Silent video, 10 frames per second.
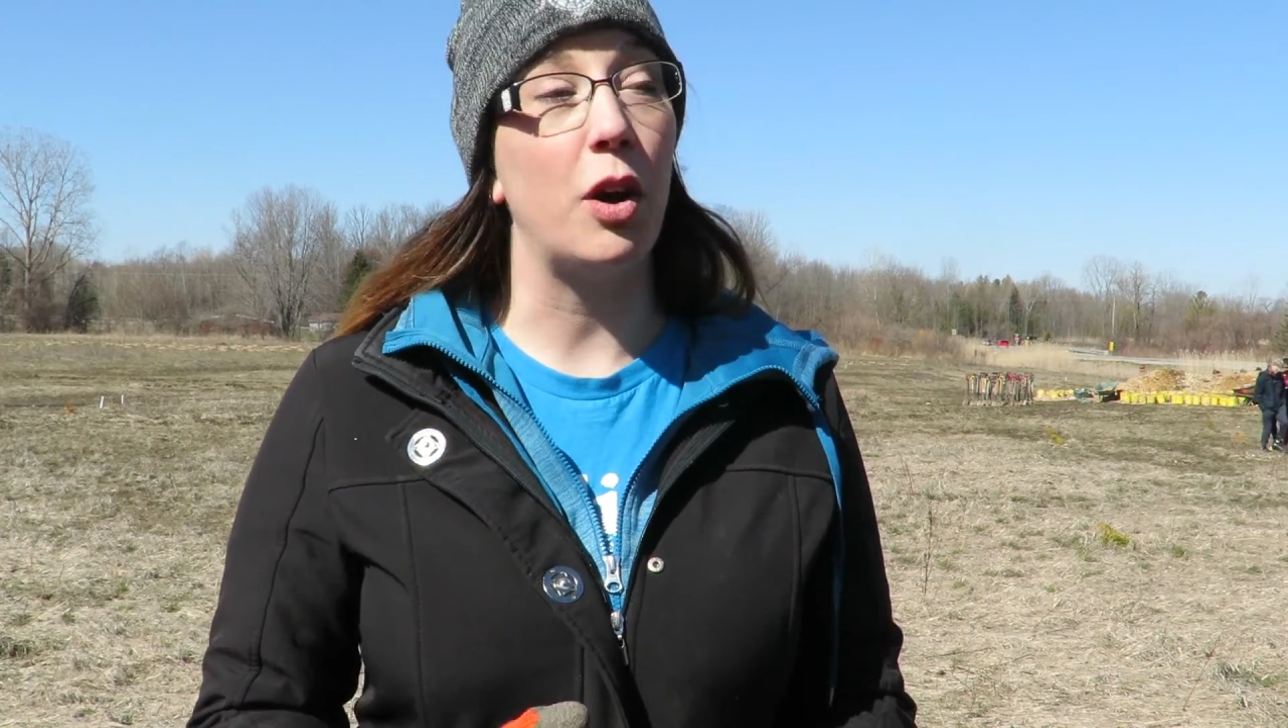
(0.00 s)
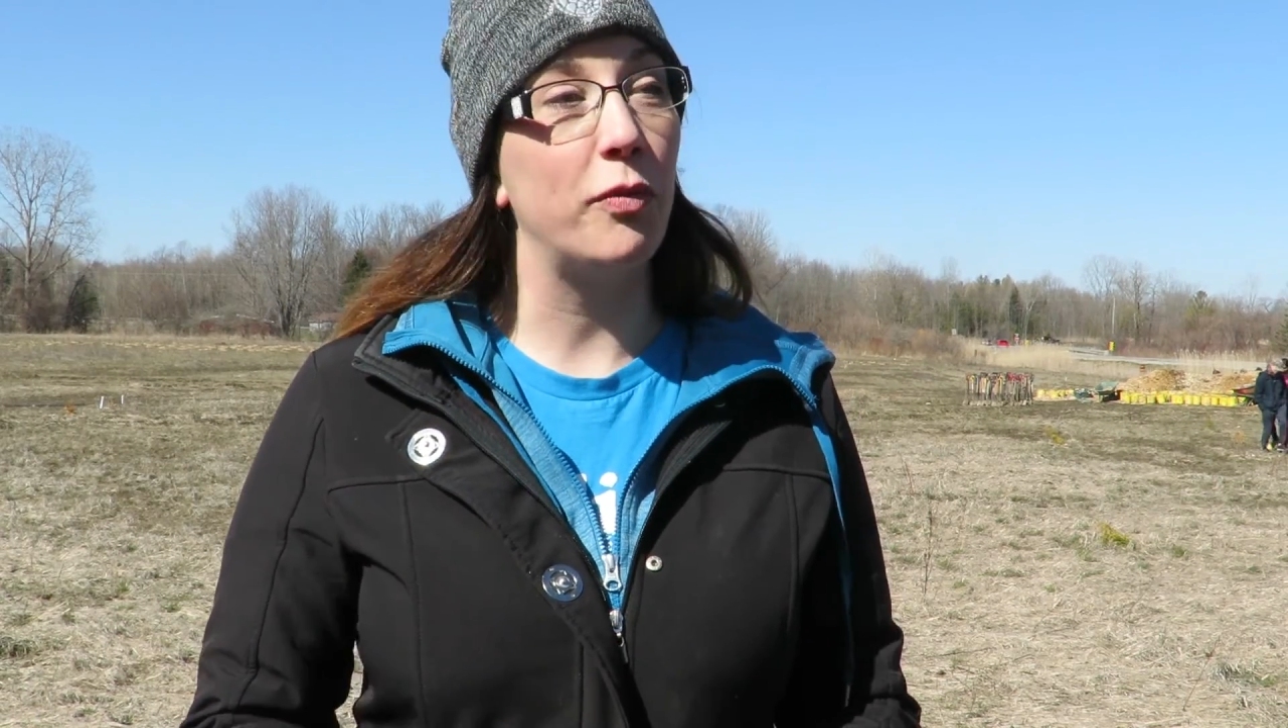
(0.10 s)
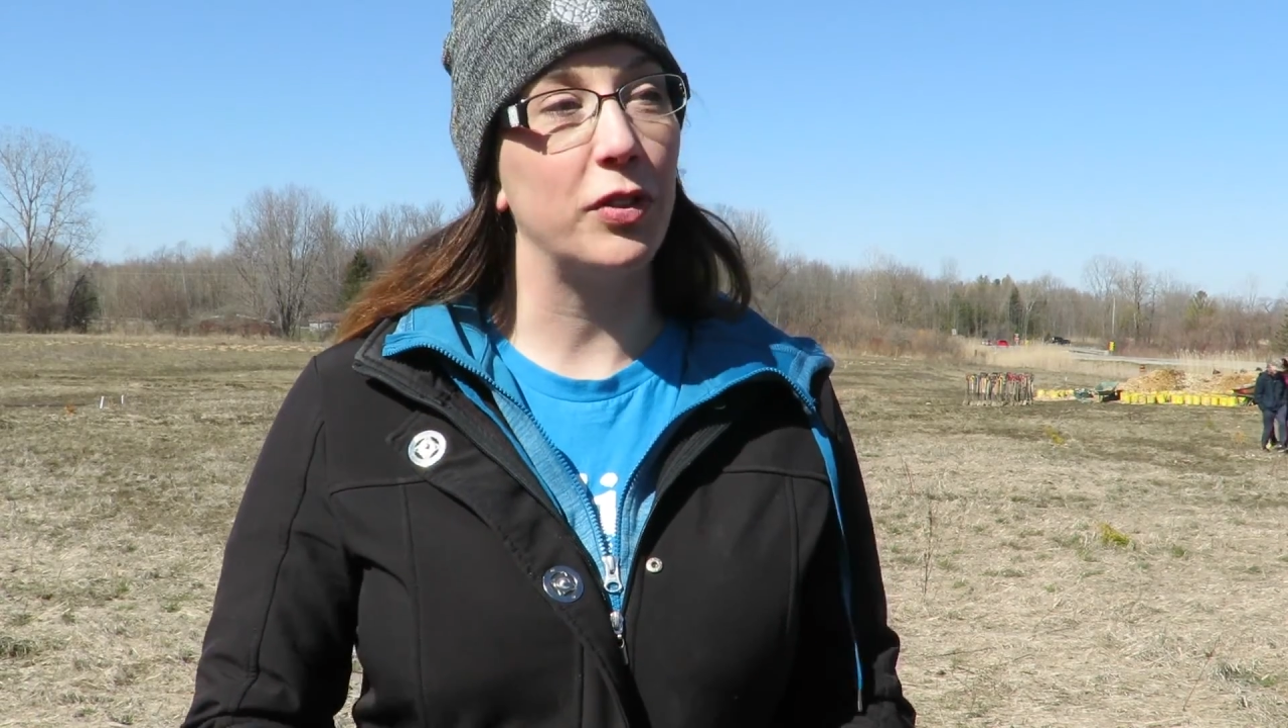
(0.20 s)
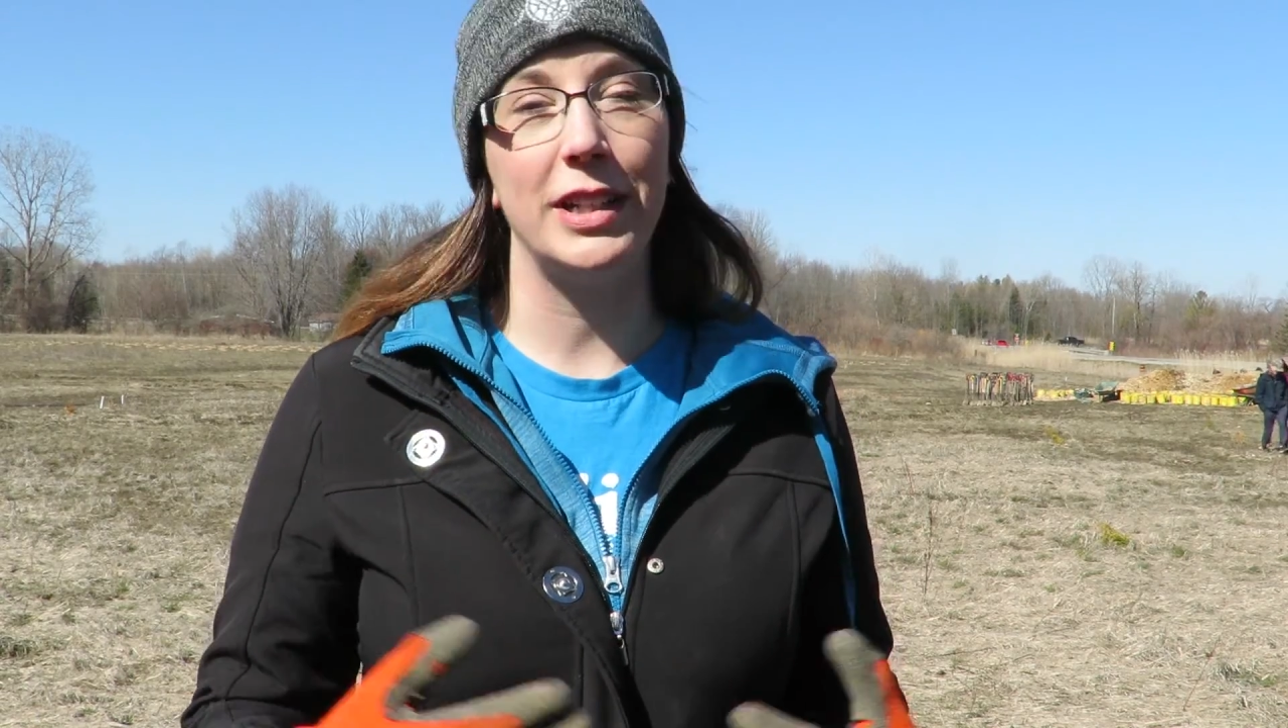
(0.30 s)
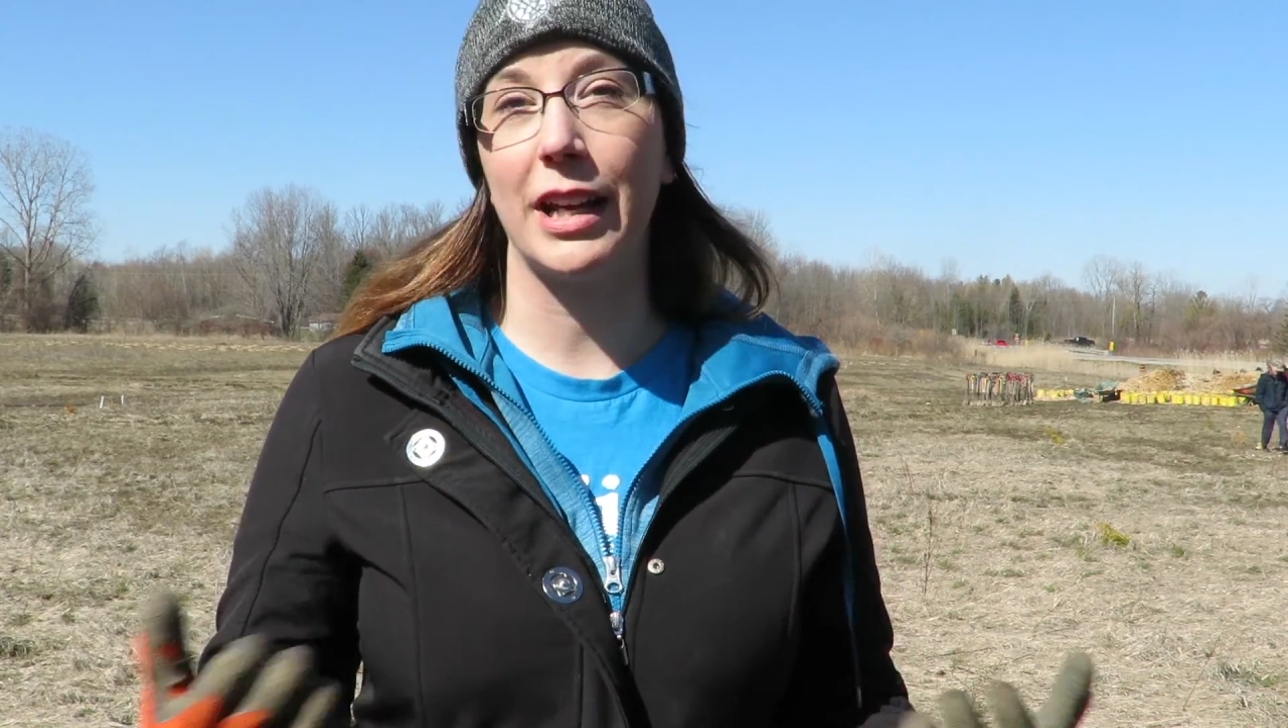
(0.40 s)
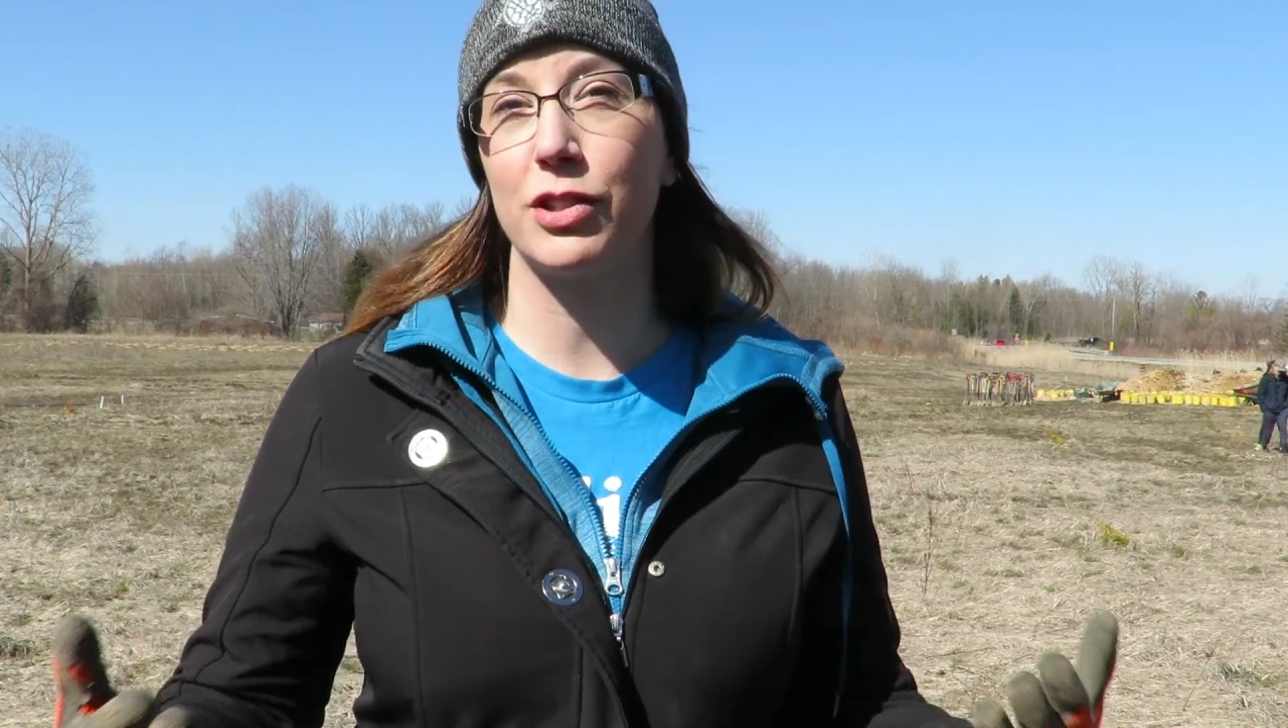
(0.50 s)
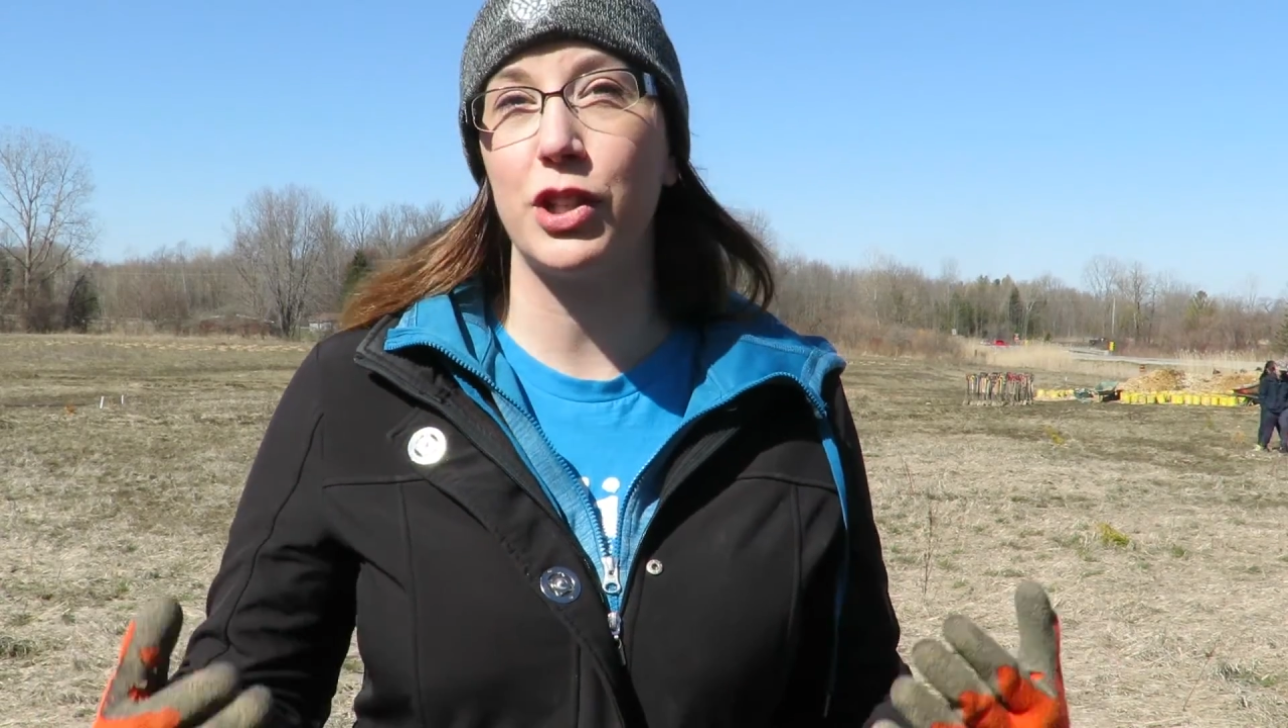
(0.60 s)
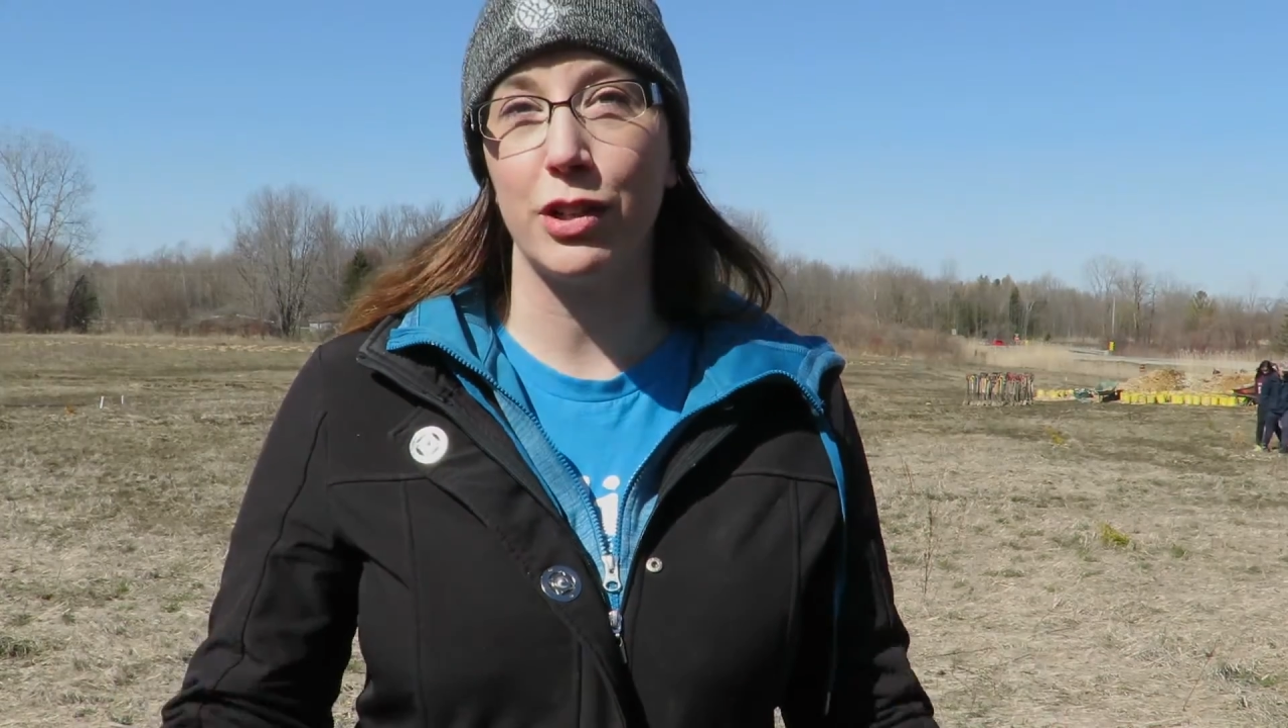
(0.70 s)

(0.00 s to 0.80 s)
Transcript: hopefully next